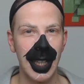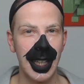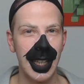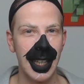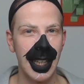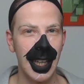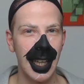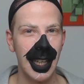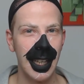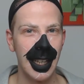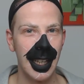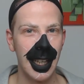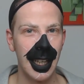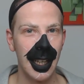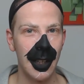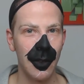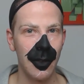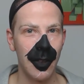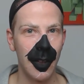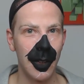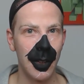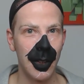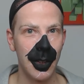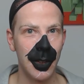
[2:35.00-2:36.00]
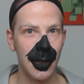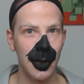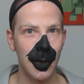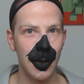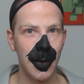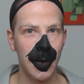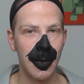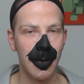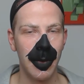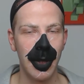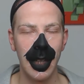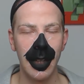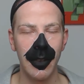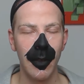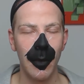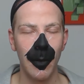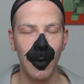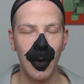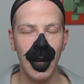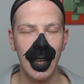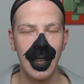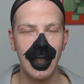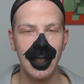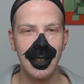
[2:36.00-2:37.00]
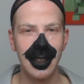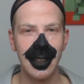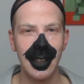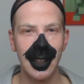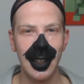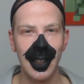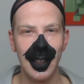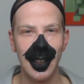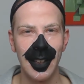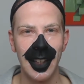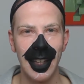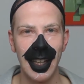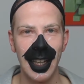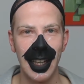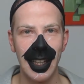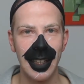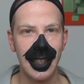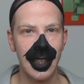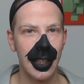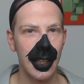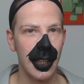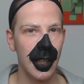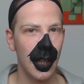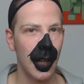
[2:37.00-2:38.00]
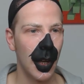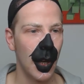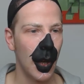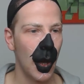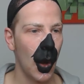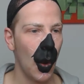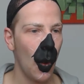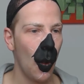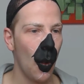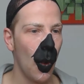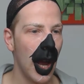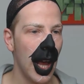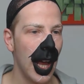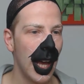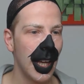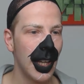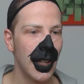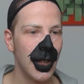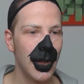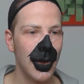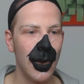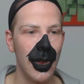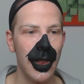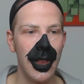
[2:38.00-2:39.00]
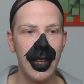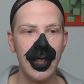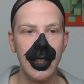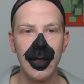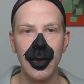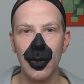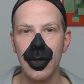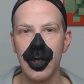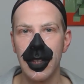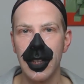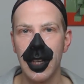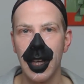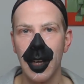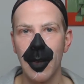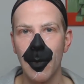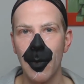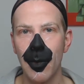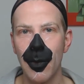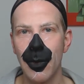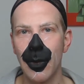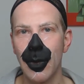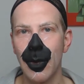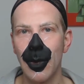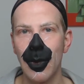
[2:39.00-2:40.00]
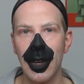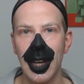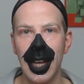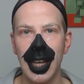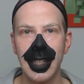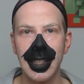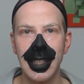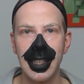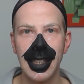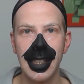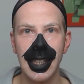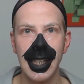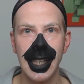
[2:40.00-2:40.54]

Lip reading: back again, and I look very stupid, but never mind. The idea why I do this will come through later.